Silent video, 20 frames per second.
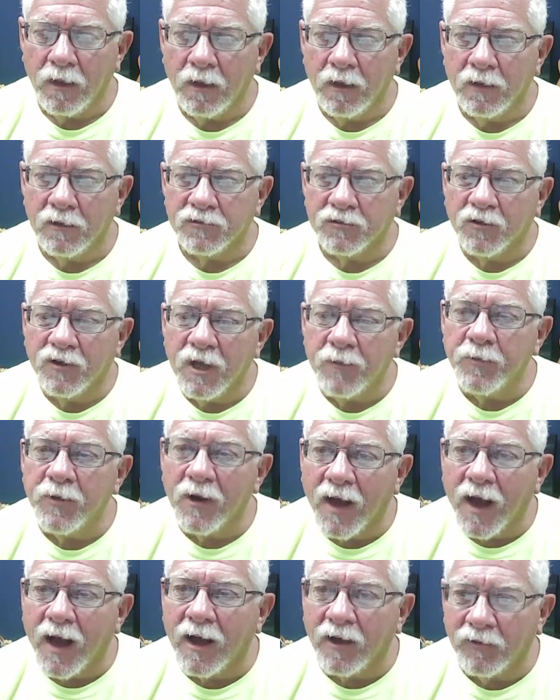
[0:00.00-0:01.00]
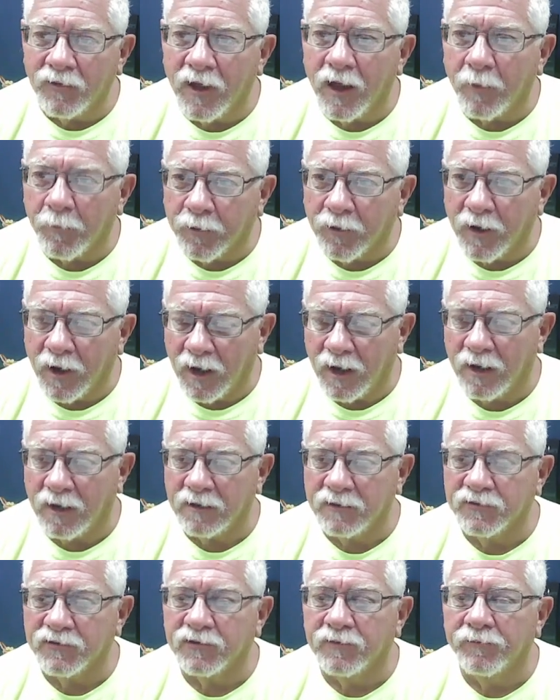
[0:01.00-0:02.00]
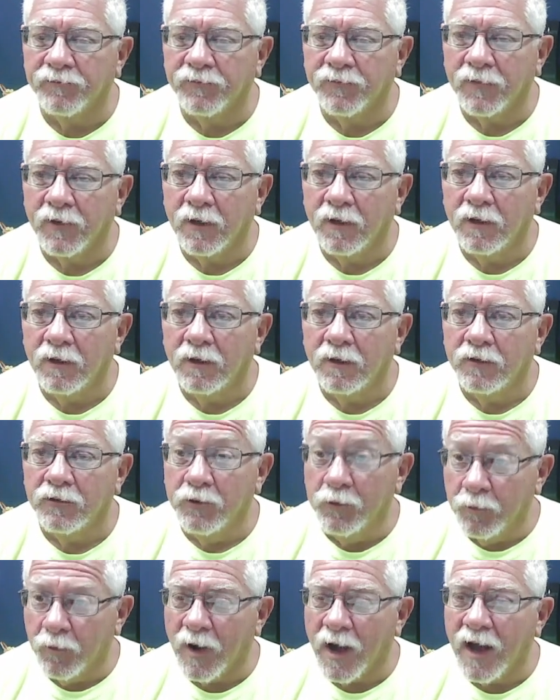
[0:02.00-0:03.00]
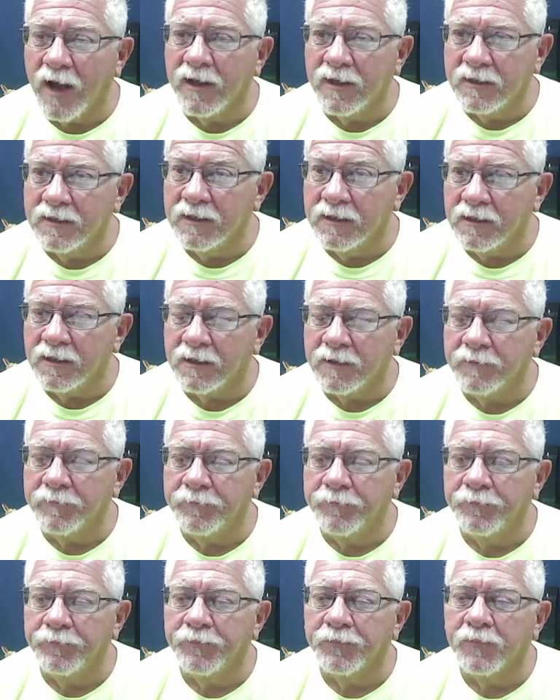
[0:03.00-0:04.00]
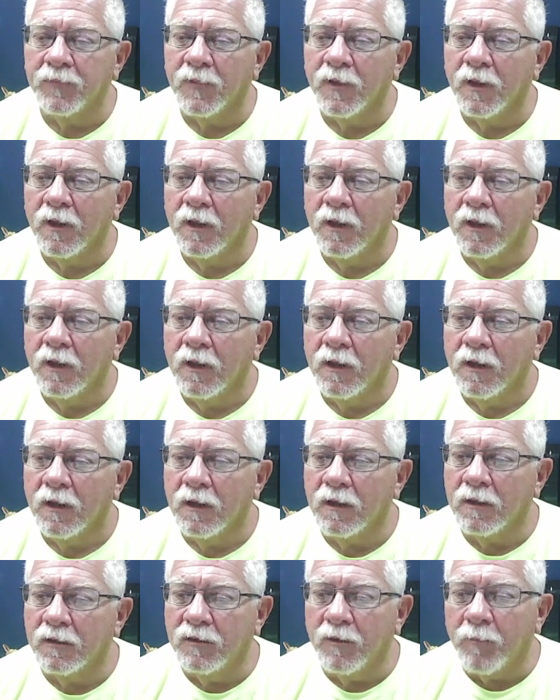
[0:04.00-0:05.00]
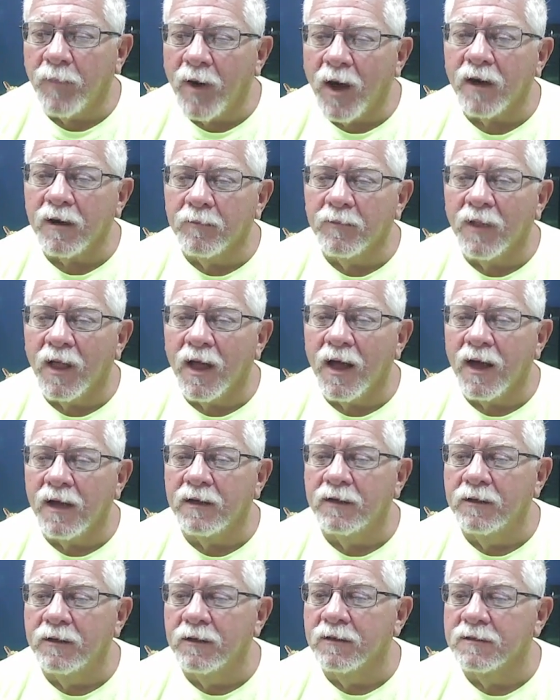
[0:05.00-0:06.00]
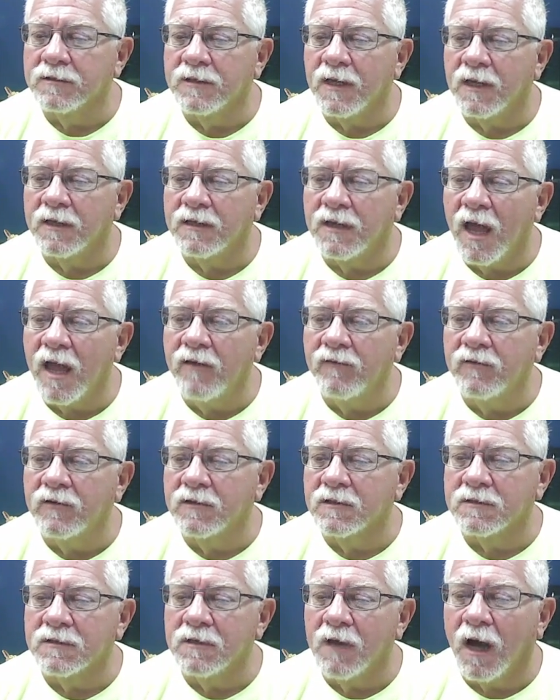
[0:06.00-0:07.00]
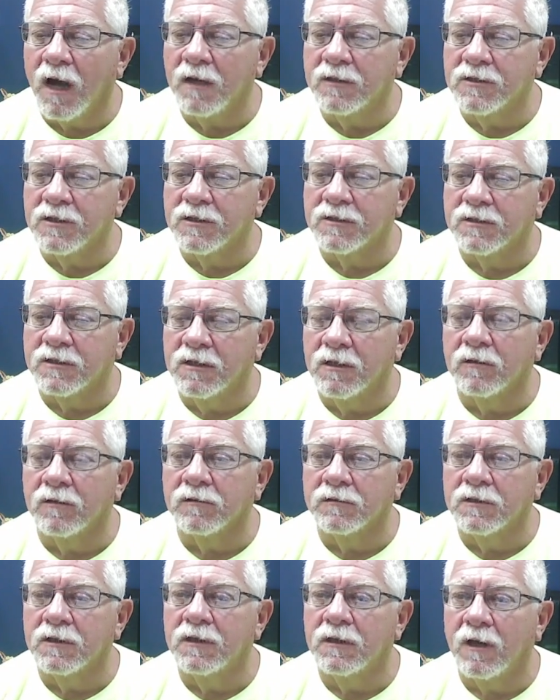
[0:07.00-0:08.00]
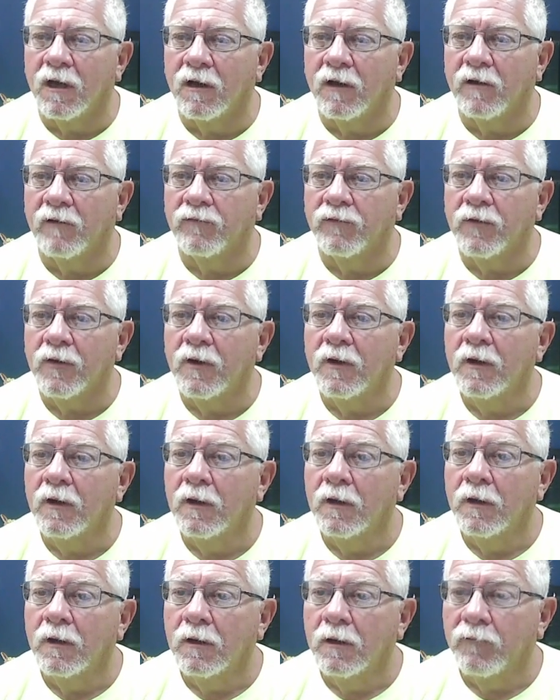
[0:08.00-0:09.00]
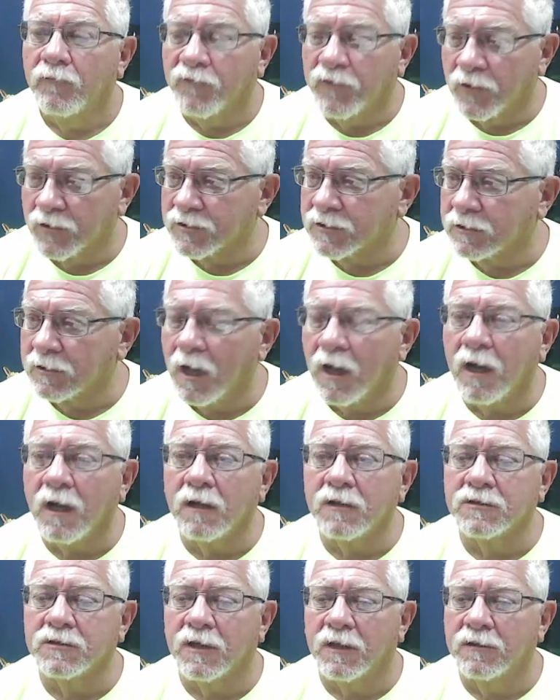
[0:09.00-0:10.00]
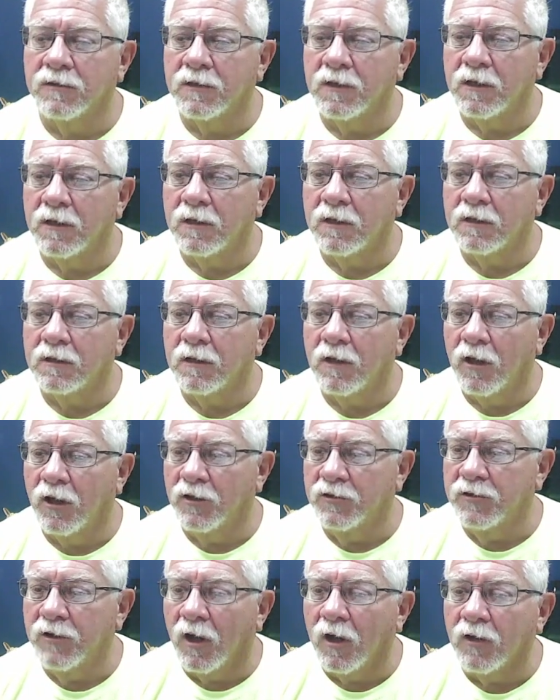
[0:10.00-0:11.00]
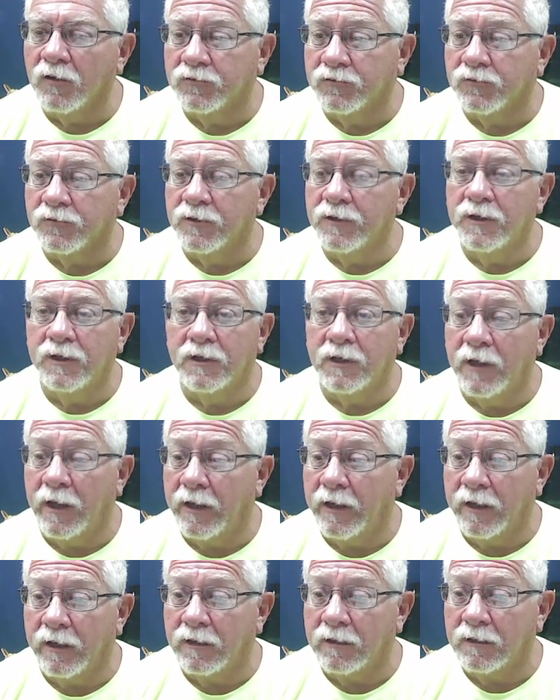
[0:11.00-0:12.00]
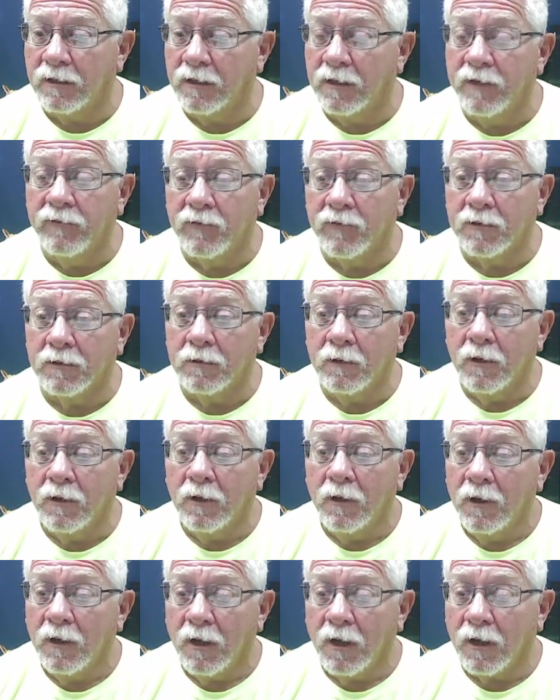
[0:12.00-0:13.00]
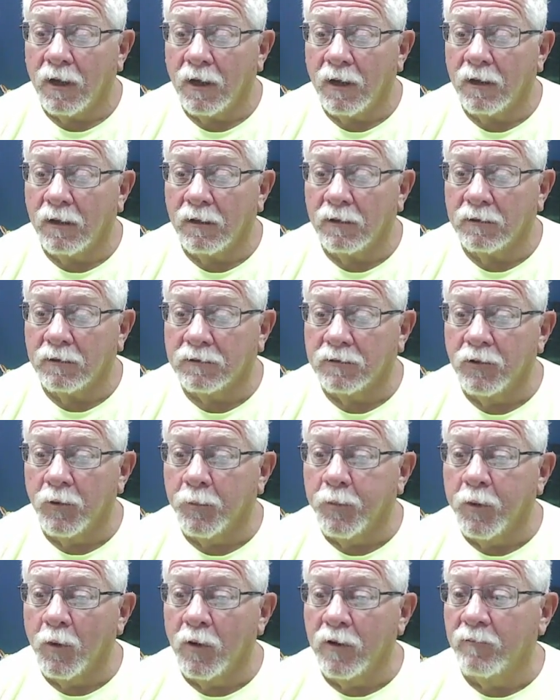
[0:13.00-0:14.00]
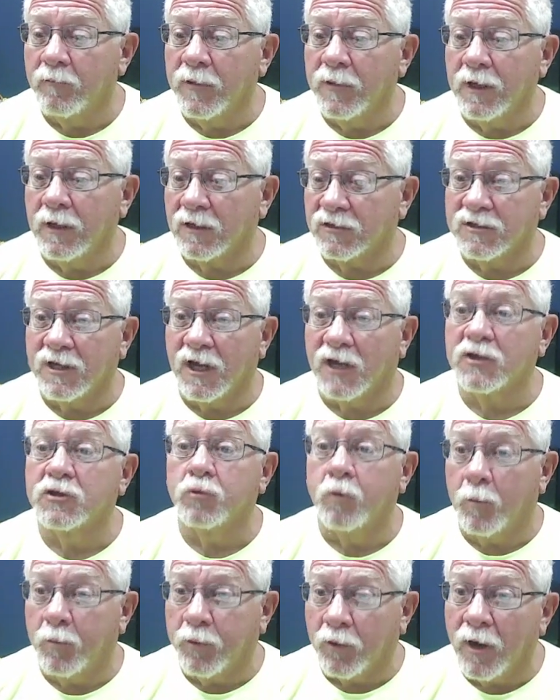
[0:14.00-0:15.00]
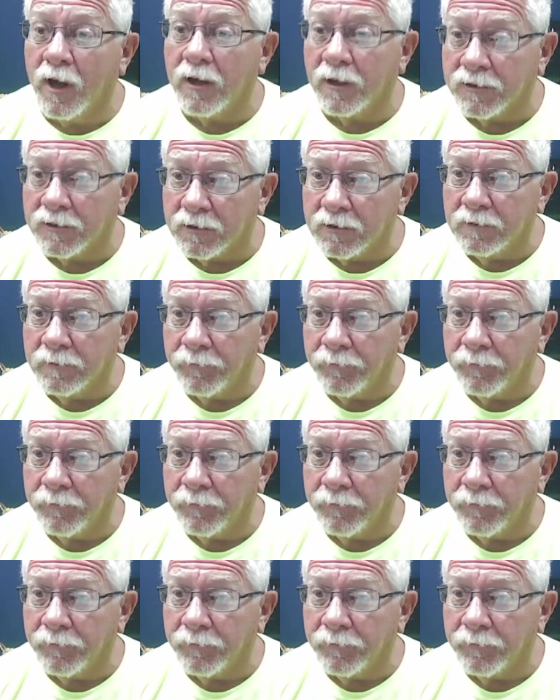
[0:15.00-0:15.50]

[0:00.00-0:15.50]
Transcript: So keep your eye on that prize. Uriah did. The bottom line here is that David is not just guilty of first lust and then adultery and even uh, to the point of being a sexual predator,